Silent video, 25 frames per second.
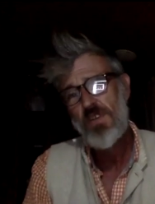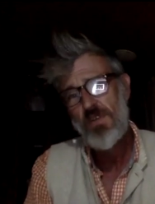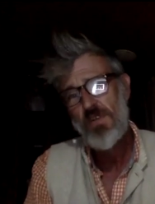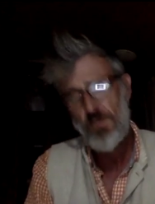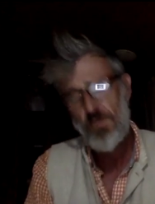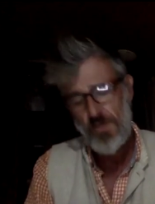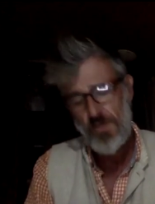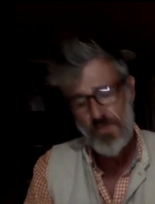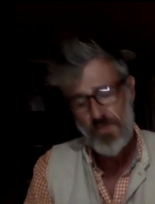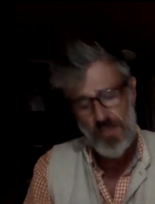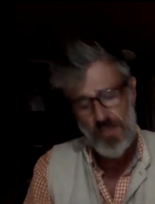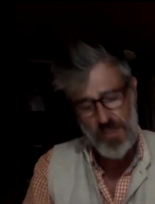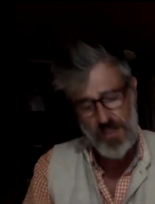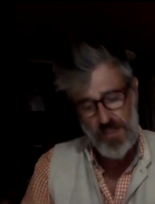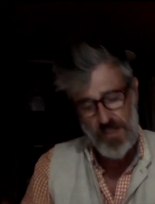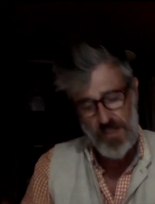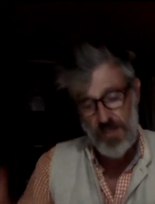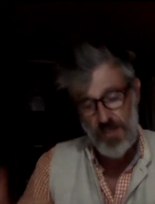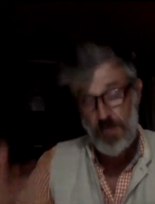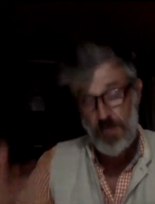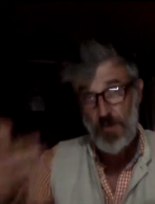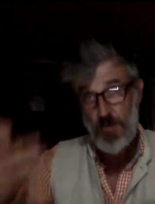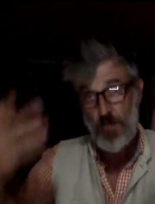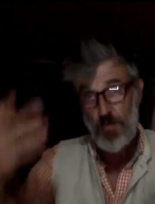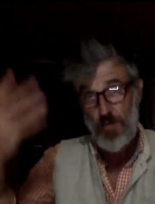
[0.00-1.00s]
and we sat there
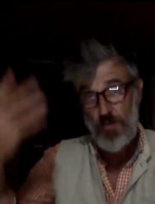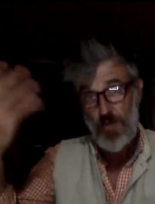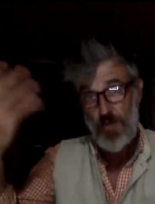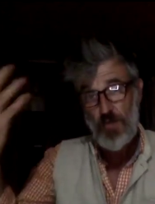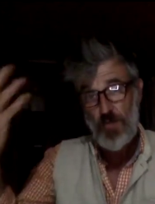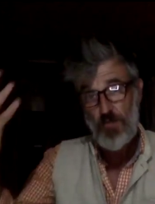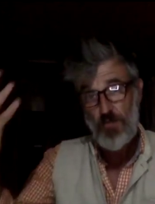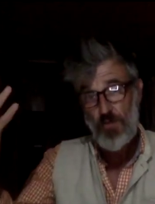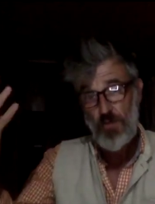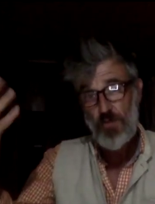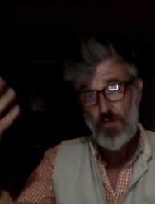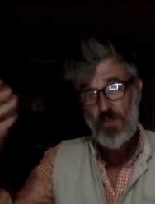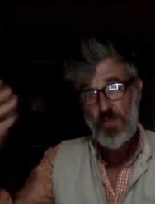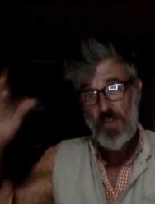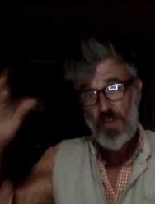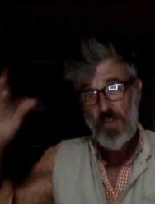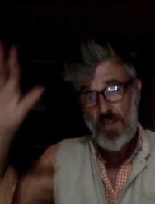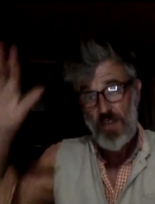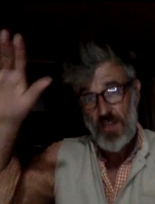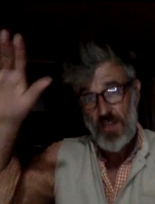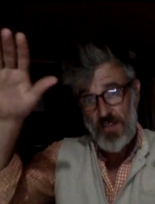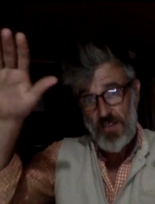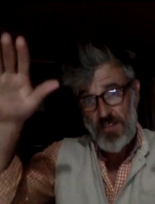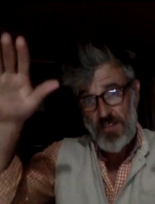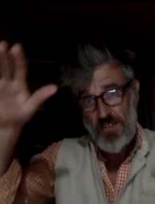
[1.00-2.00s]
in broad
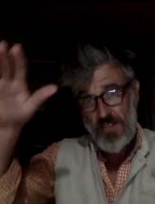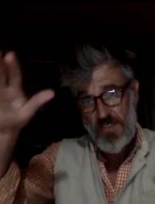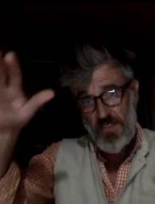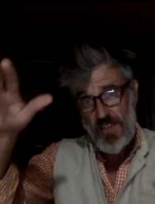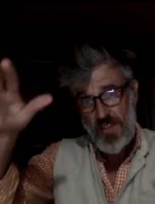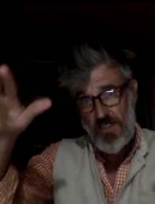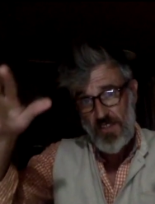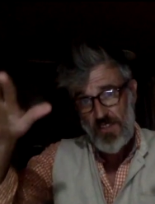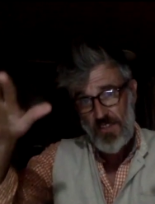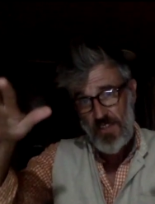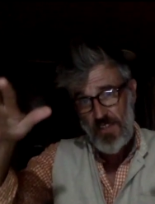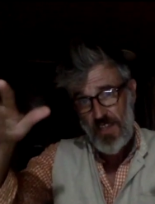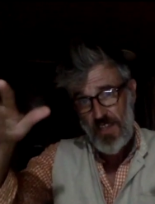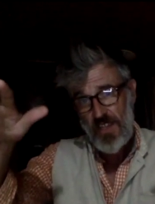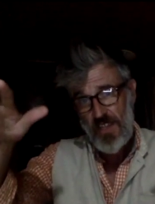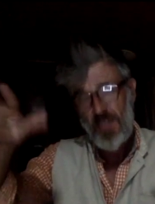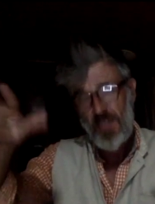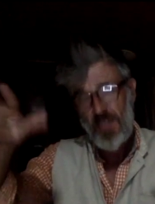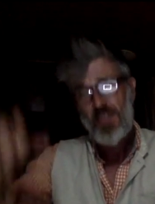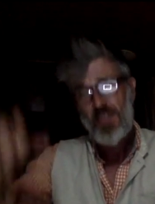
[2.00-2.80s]
daylight as the sun set.